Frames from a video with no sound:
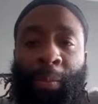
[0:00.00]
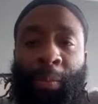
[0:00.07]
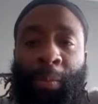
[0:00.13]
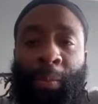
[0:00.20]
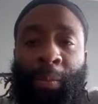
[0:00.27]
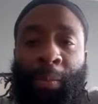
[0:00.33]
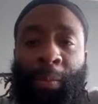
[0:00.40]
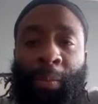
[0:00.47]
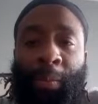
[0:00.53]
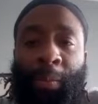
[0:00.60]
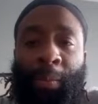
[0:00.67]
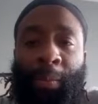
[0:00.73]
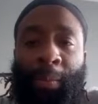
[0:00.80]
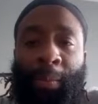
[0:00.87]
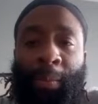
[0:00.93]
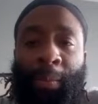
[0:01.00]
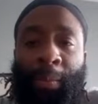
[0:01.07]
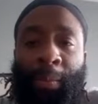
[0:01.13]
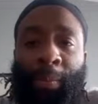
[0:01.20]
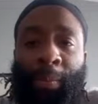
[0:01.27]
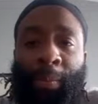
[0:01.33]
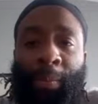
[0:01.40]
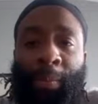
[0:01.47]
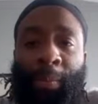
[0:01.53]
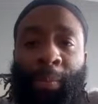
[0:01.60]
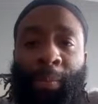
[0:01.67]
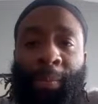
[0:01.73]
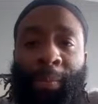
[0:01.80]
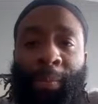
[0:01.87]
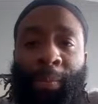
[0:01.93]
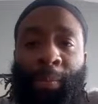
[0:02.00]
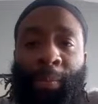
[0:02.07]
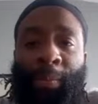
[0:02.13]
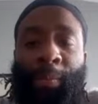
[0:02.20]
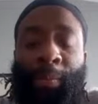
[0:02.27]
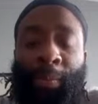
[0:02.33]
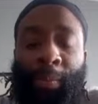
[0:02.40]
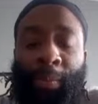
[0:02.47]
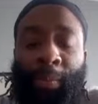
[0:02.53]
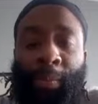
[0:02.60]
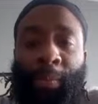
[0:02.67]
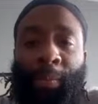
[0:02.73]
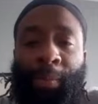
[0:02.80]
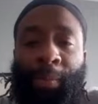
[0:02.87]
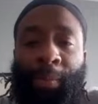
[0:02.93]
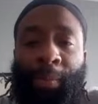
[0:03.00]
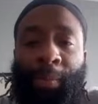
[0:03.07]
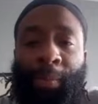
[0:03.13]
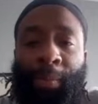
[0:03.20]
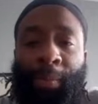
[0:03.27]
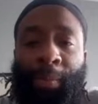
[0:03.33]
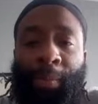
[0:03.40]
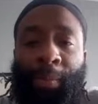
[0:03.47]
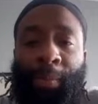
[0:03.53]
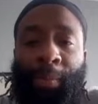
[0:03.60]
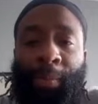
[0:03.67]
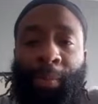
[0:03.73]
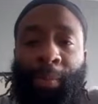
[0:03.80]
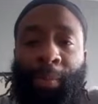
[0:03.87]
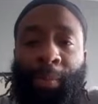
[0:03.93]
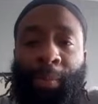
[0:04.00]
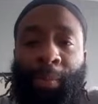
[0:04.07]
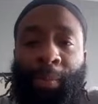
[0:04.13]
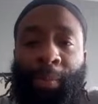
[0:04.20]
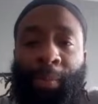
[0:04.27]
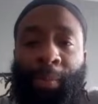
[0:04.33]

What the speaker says: (not speaking)